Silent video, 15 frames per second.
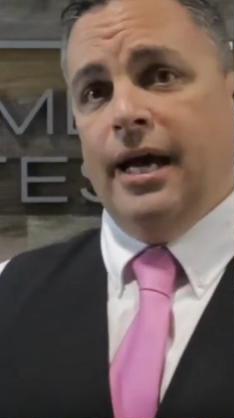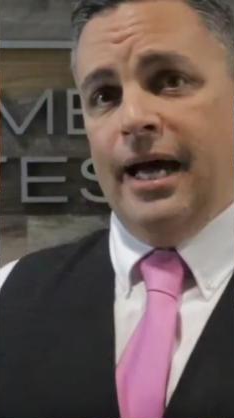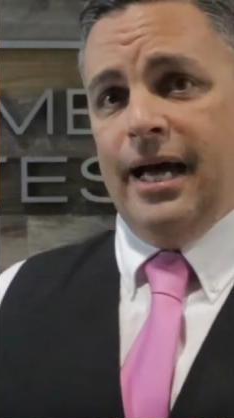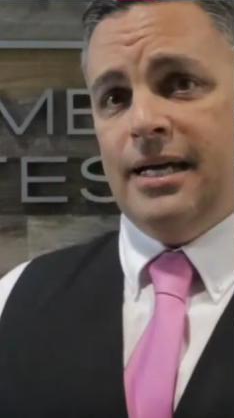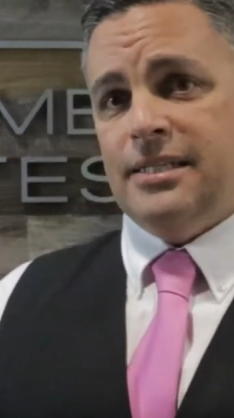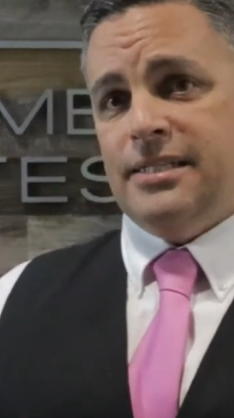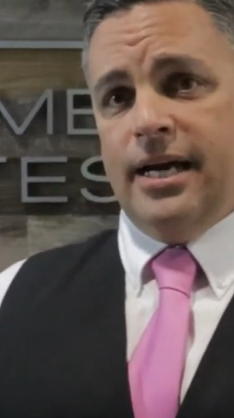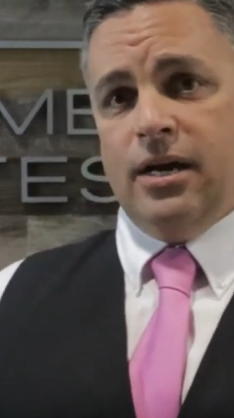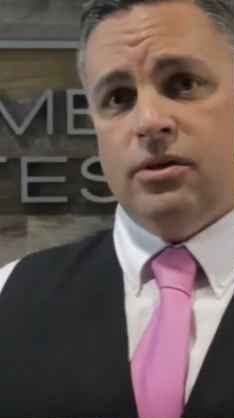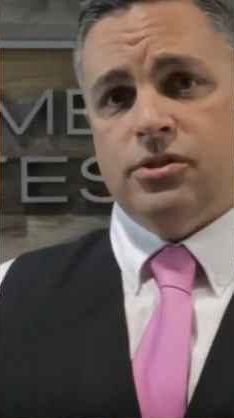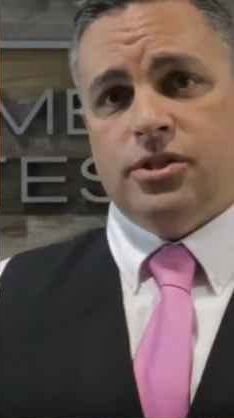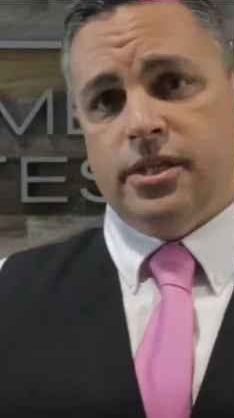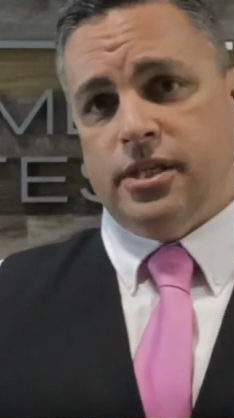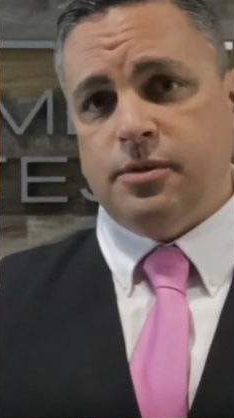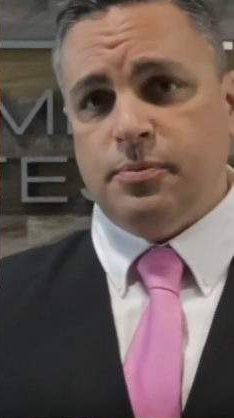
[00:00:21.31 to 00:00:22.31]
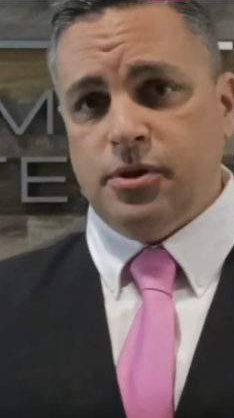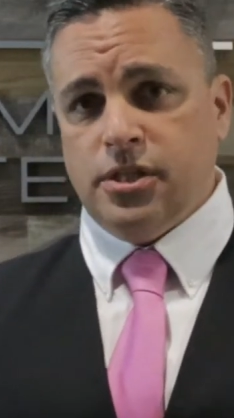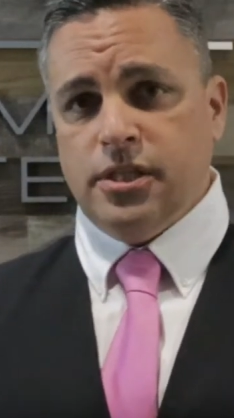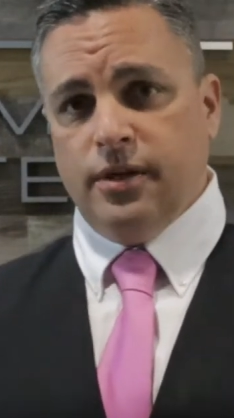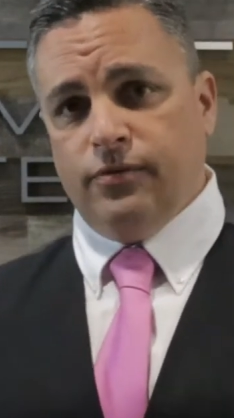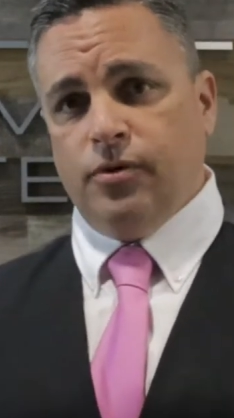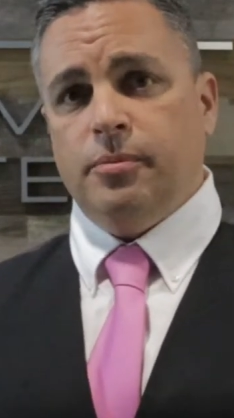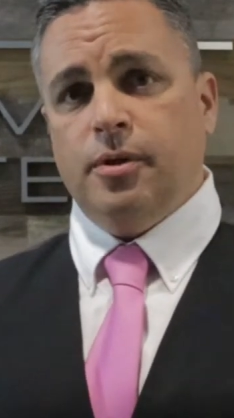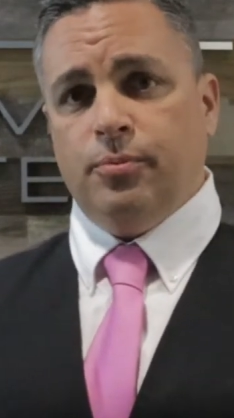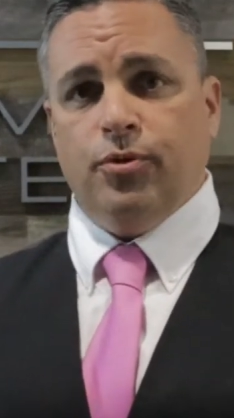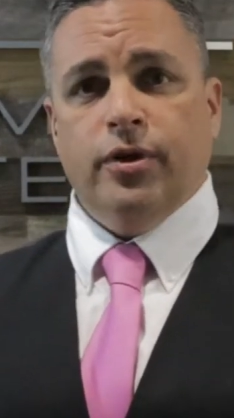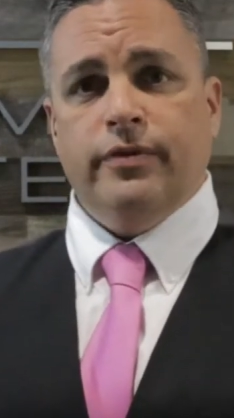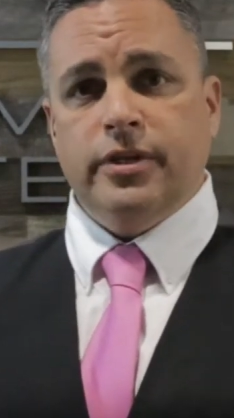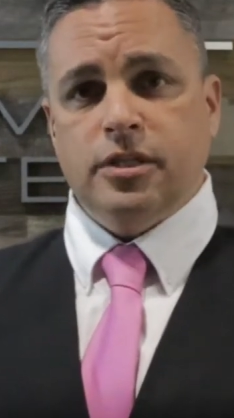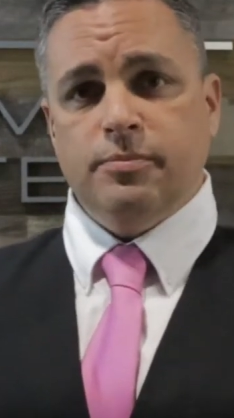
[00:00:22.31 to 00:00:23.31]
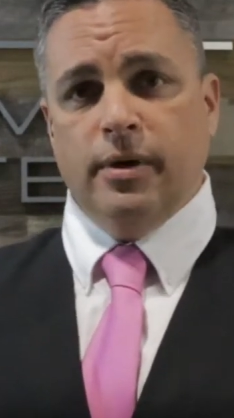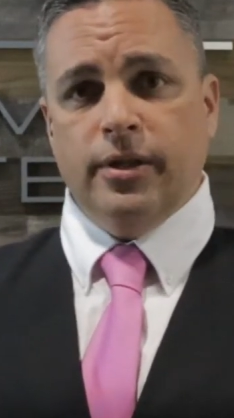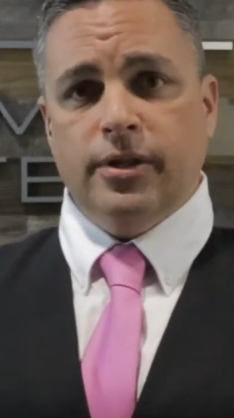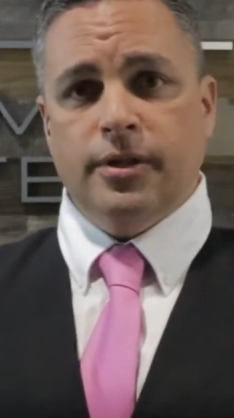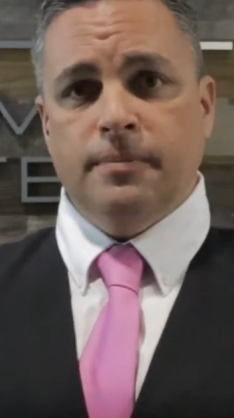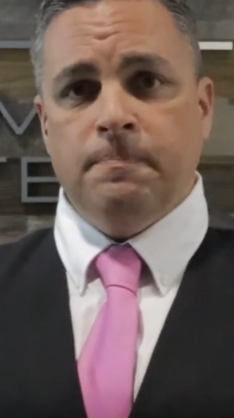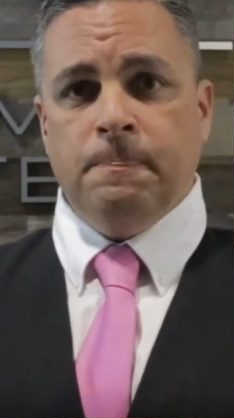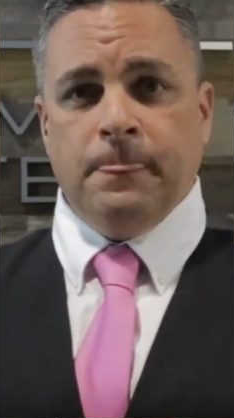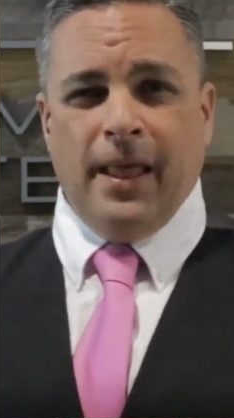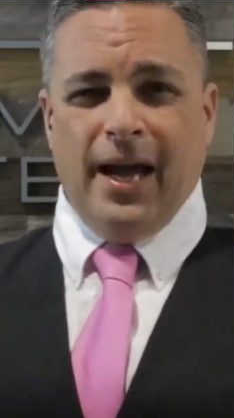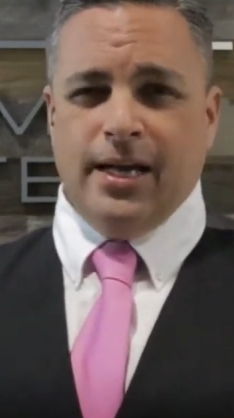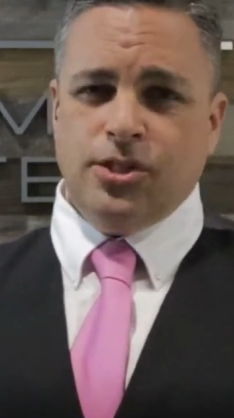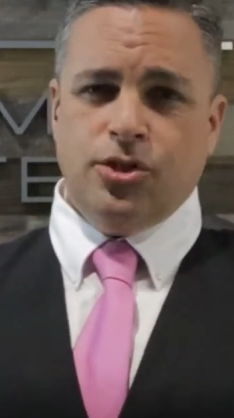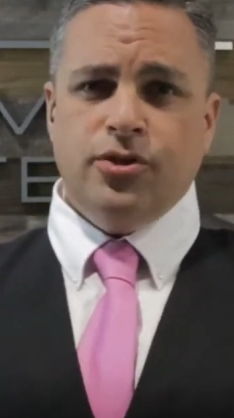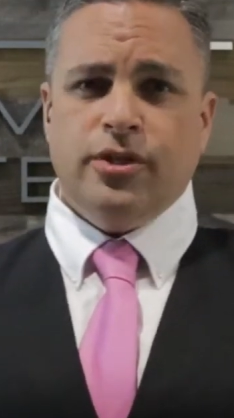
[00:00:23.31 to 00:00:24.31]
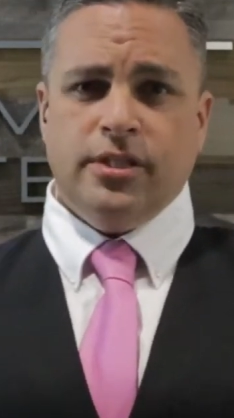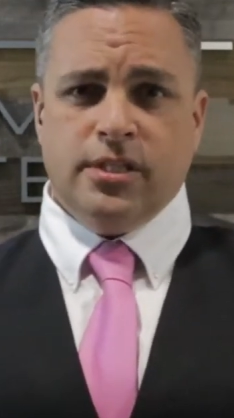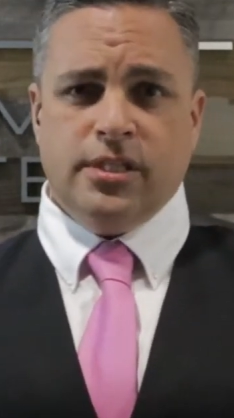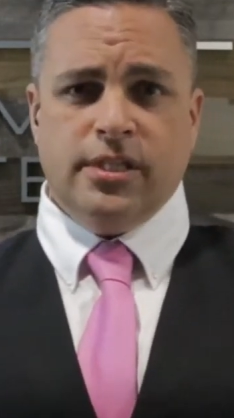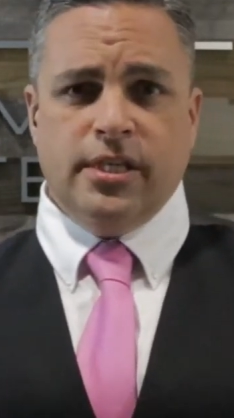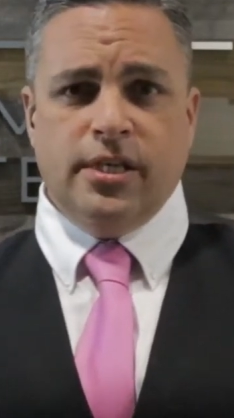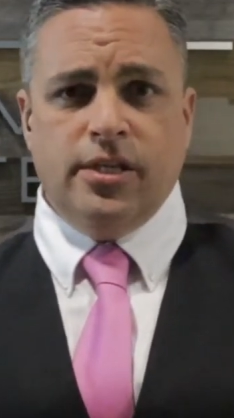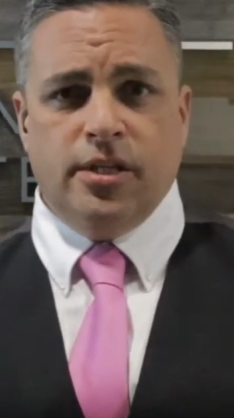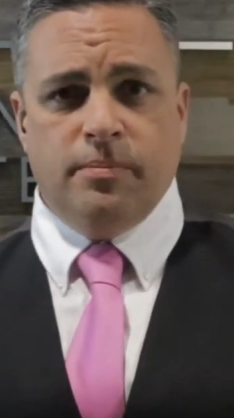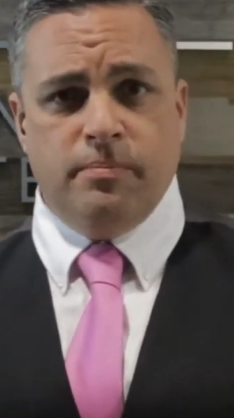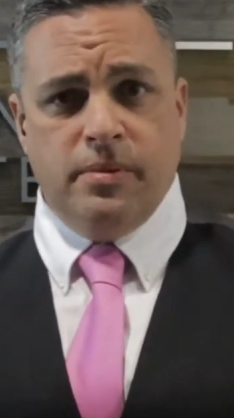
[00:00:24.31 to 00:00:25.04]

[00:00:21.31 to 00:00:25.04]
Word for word: and down six percent from the previous month. As you can see, the